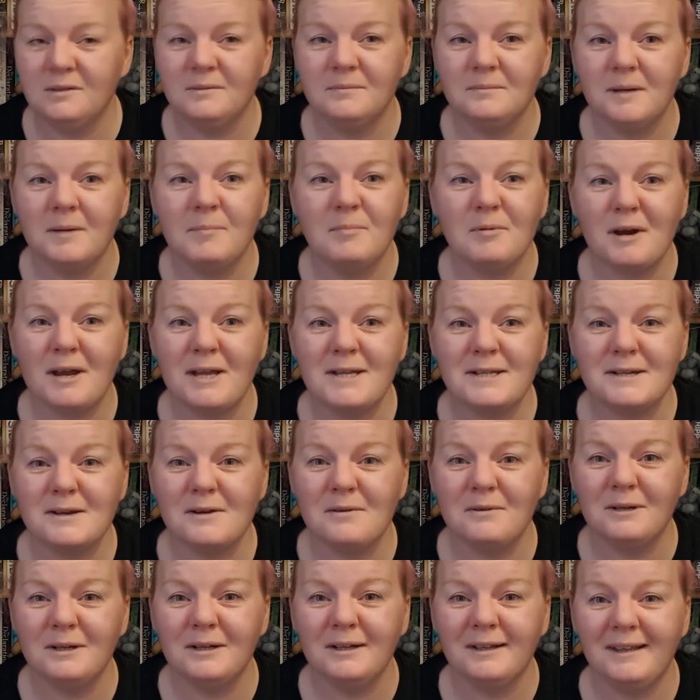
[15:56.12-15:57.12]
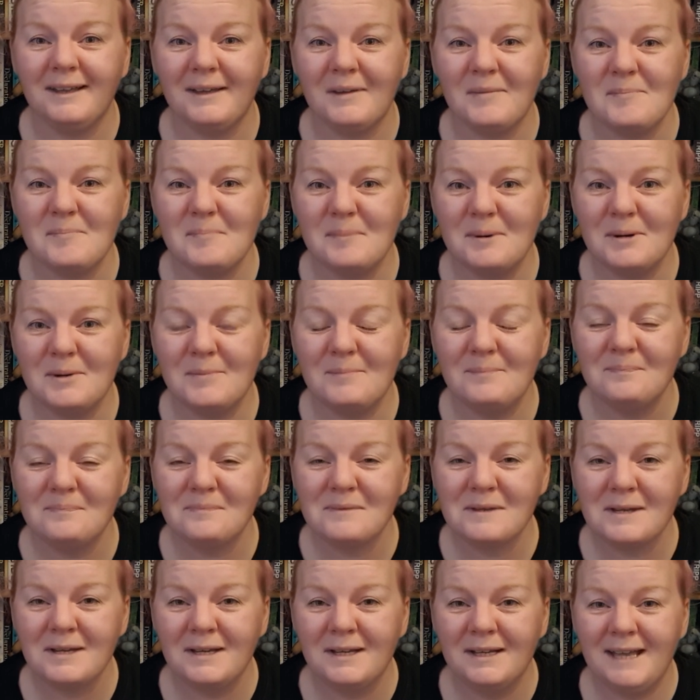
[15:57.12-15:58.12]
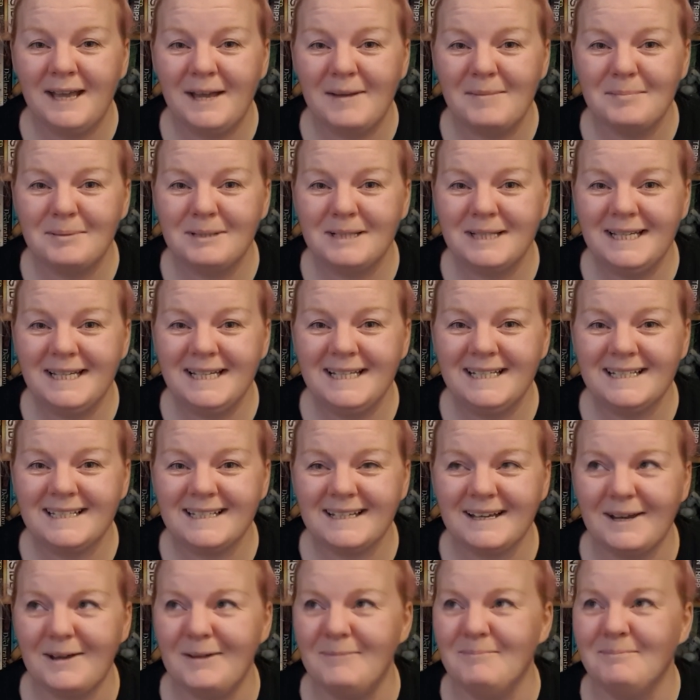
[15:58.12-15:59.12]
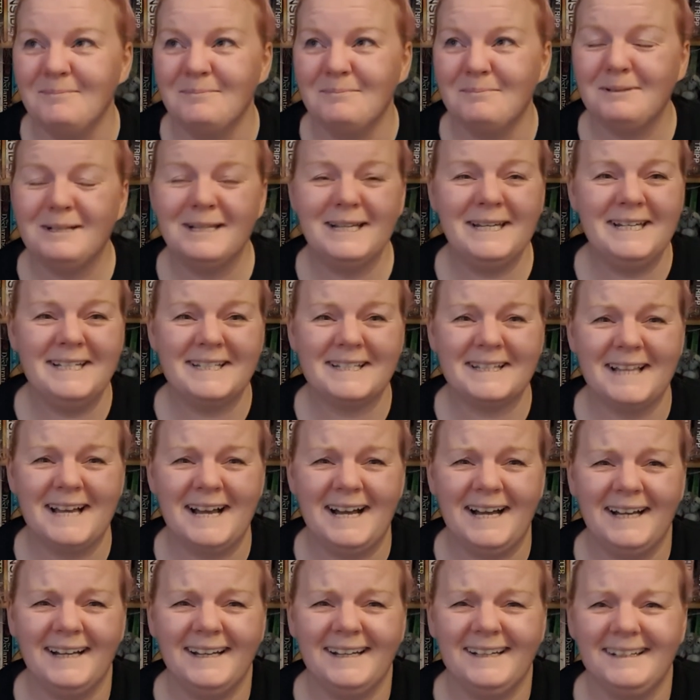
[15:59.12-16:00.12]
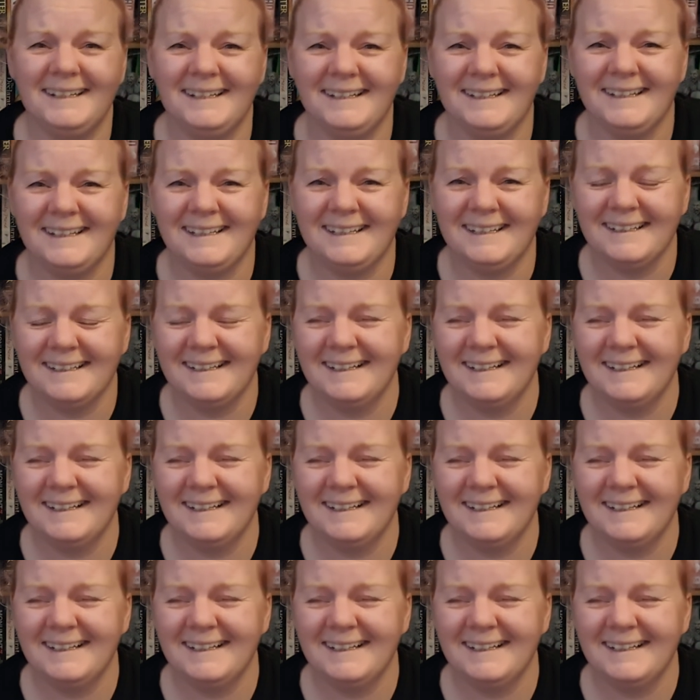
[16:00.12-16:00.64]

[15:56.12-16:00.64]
My brain's not working. But yeah, please please like,